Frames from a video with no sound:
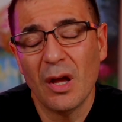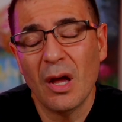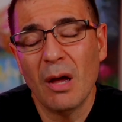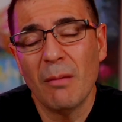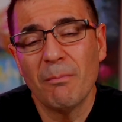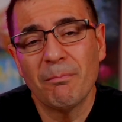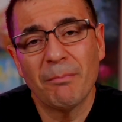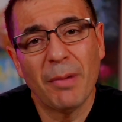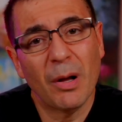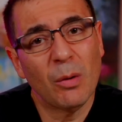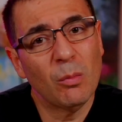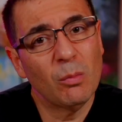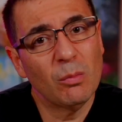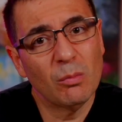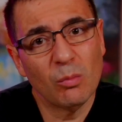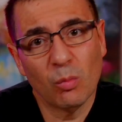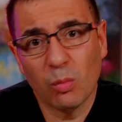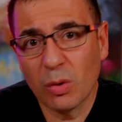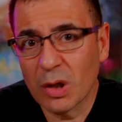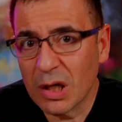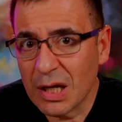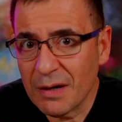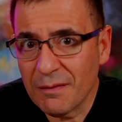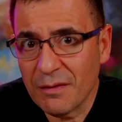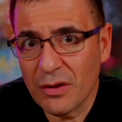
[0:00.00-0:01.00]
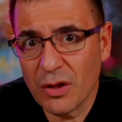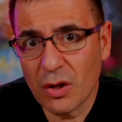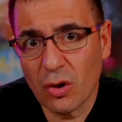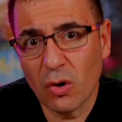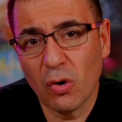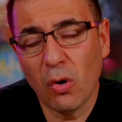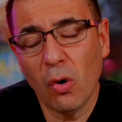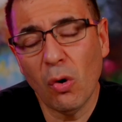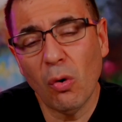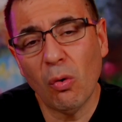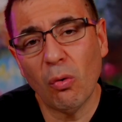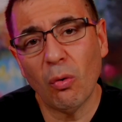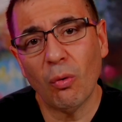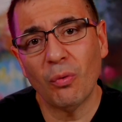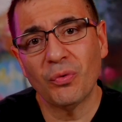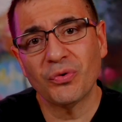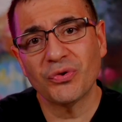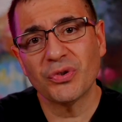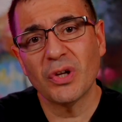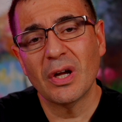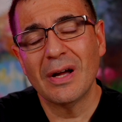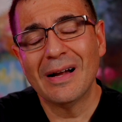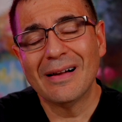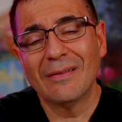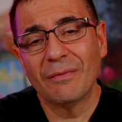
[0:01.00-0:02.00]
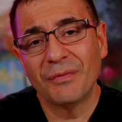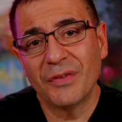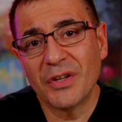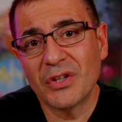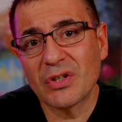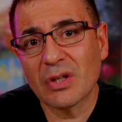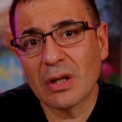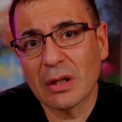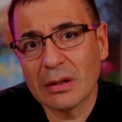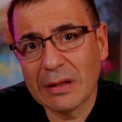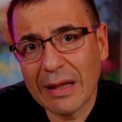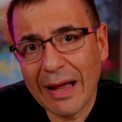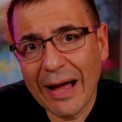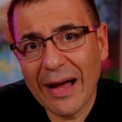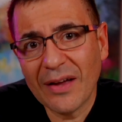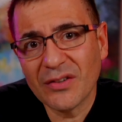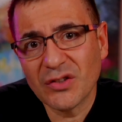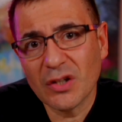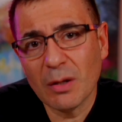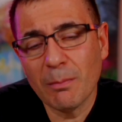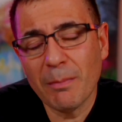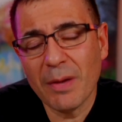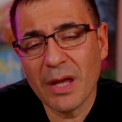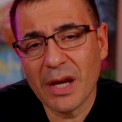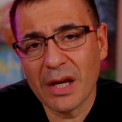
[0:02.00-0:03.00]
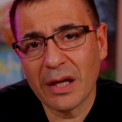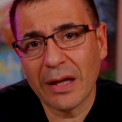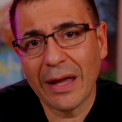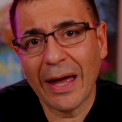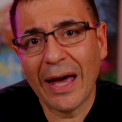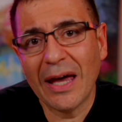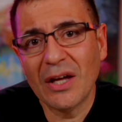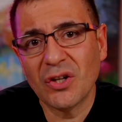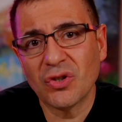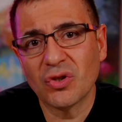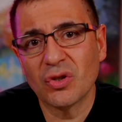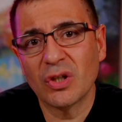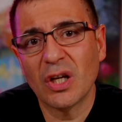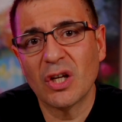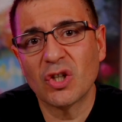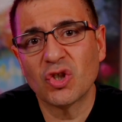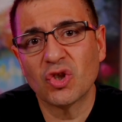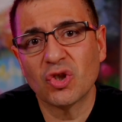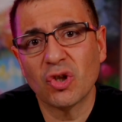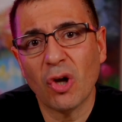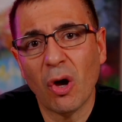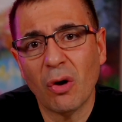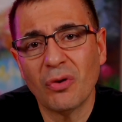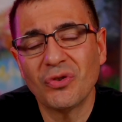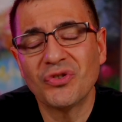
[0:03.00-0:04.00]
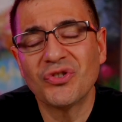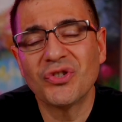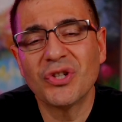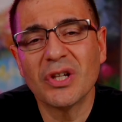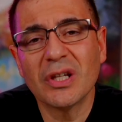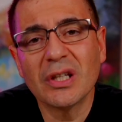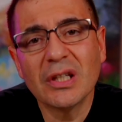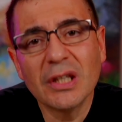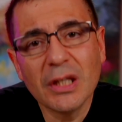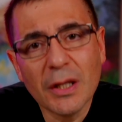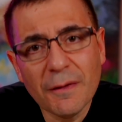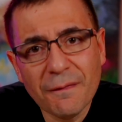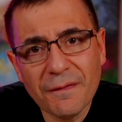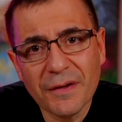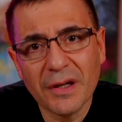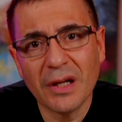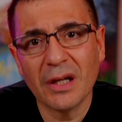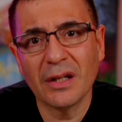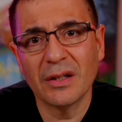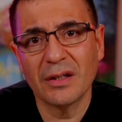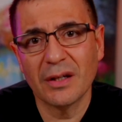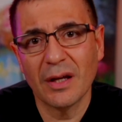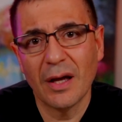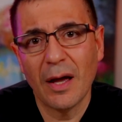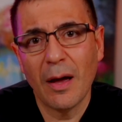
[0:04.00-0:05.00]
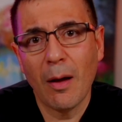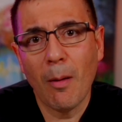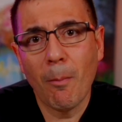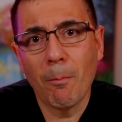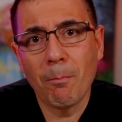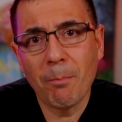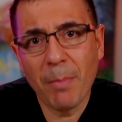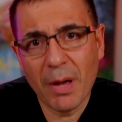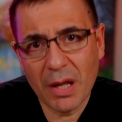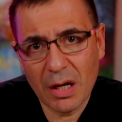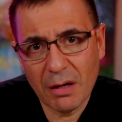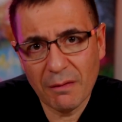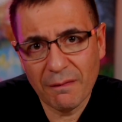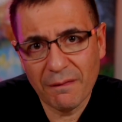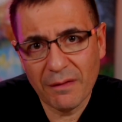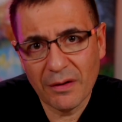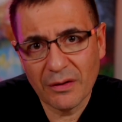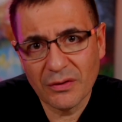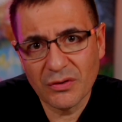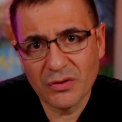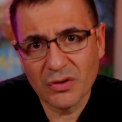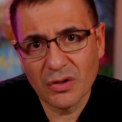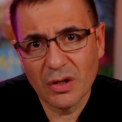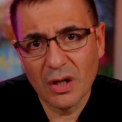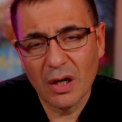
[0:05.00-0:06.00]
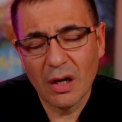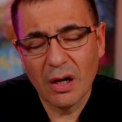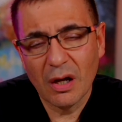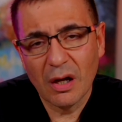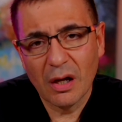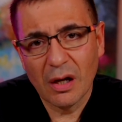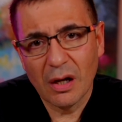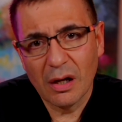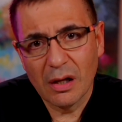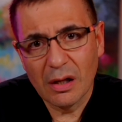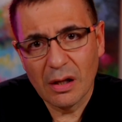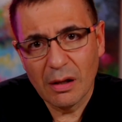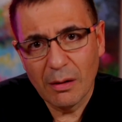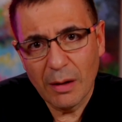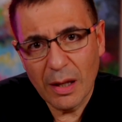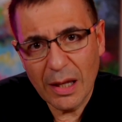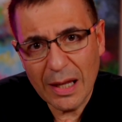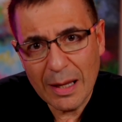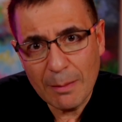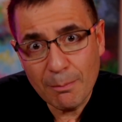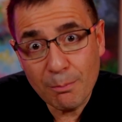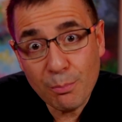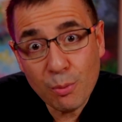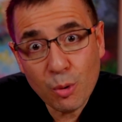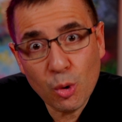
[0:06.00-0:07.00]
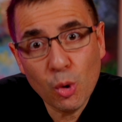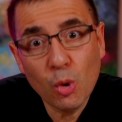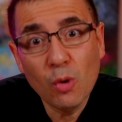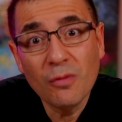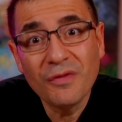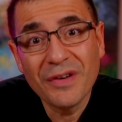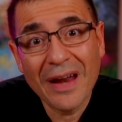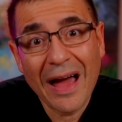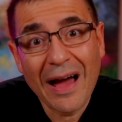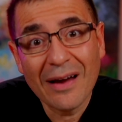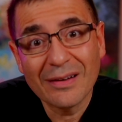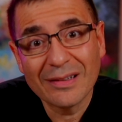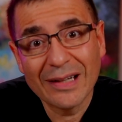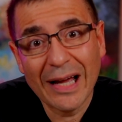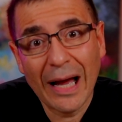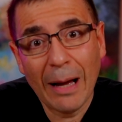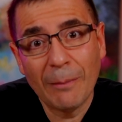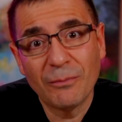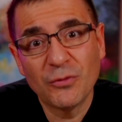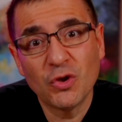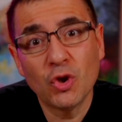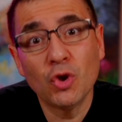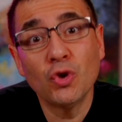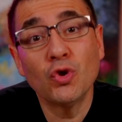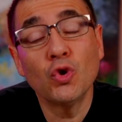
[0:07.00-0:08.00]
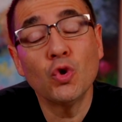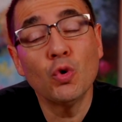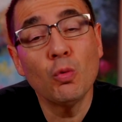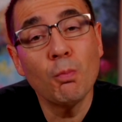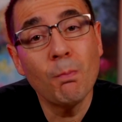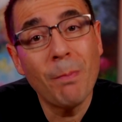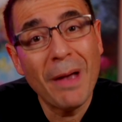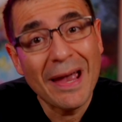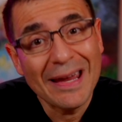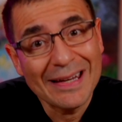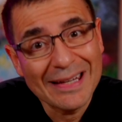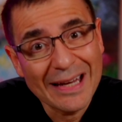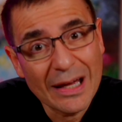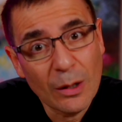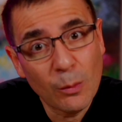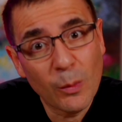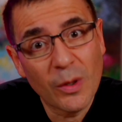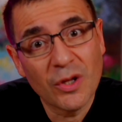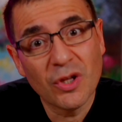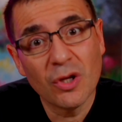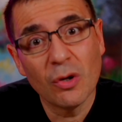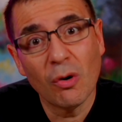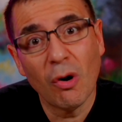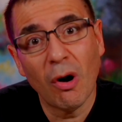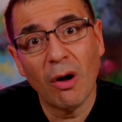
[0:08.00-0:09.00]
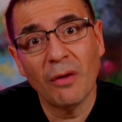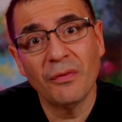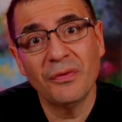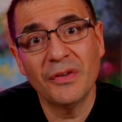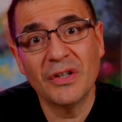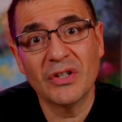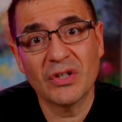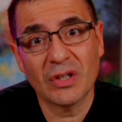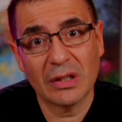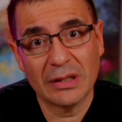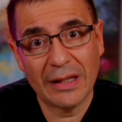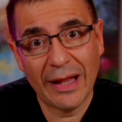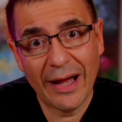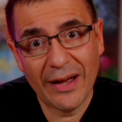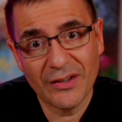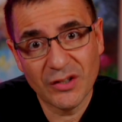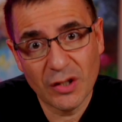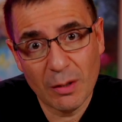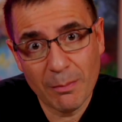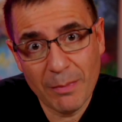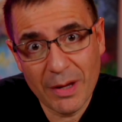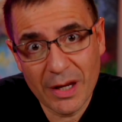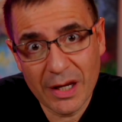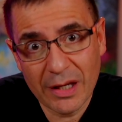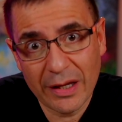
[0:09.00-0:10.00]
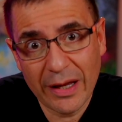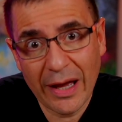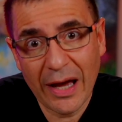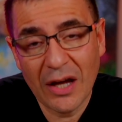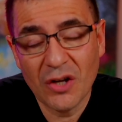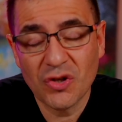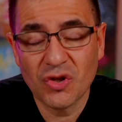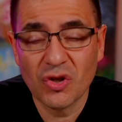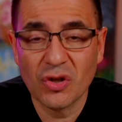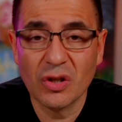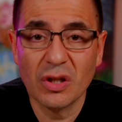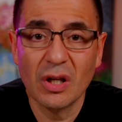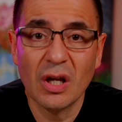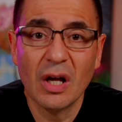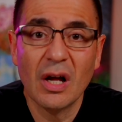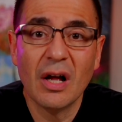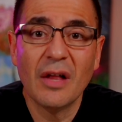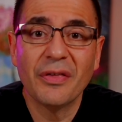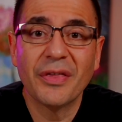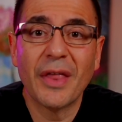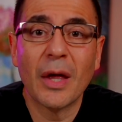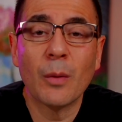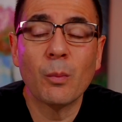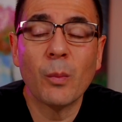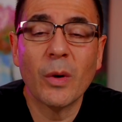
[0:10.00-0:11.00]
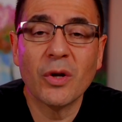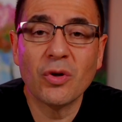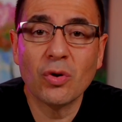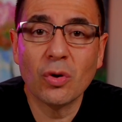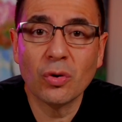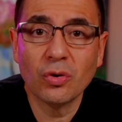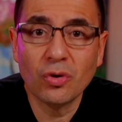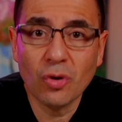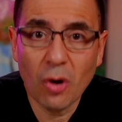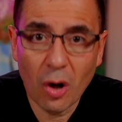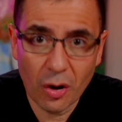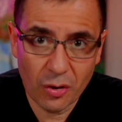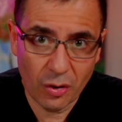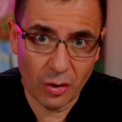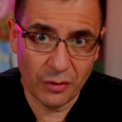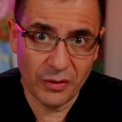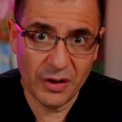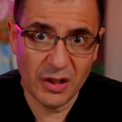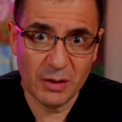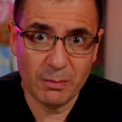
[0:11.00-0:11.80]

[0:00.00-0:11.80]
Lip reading: But whatever the cause, this class of medication has shown significant benefits, improved outcomes. You do better when you're on this class of medication than when you're not on this